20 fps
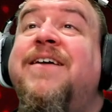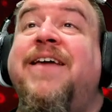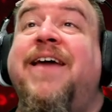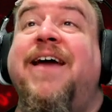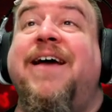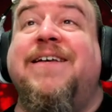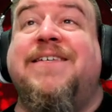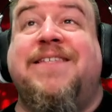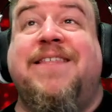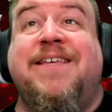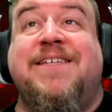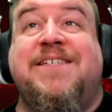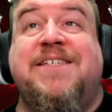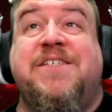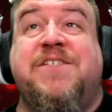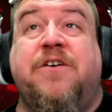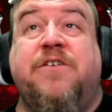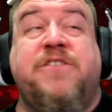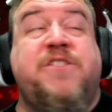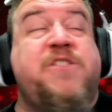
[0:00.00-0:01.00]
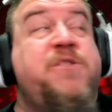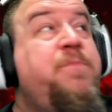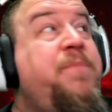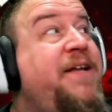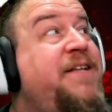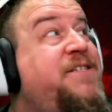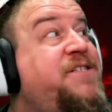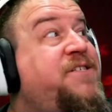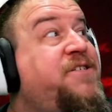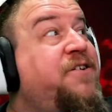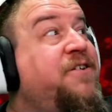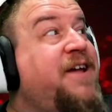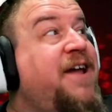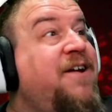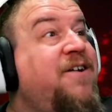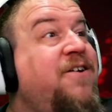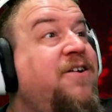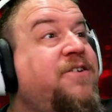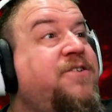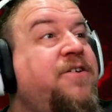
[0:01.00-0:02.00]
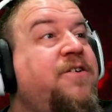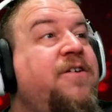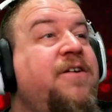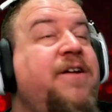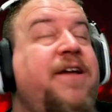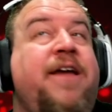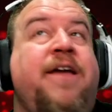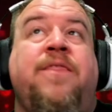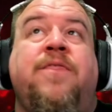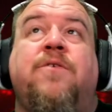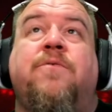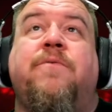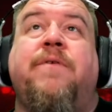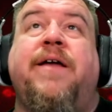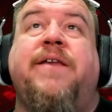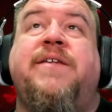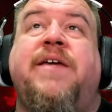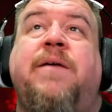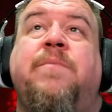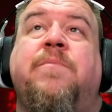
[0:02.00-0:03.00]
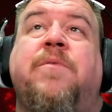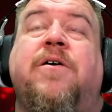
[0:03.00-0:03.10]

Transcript: Yes, this is our speedster character in The Red